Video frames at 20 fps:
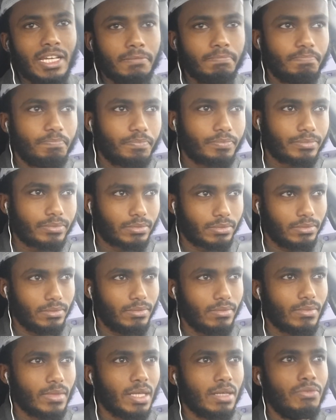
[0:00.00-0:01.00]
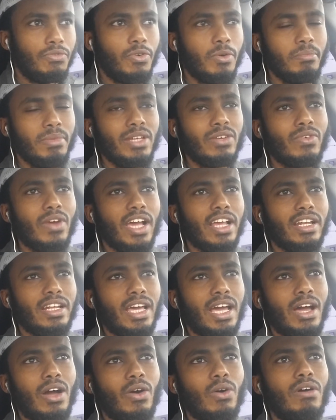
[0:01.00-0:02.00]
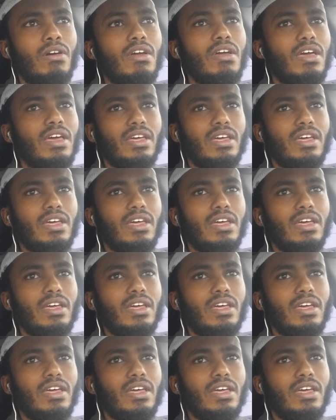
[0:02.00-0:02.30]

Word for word: And for me right now,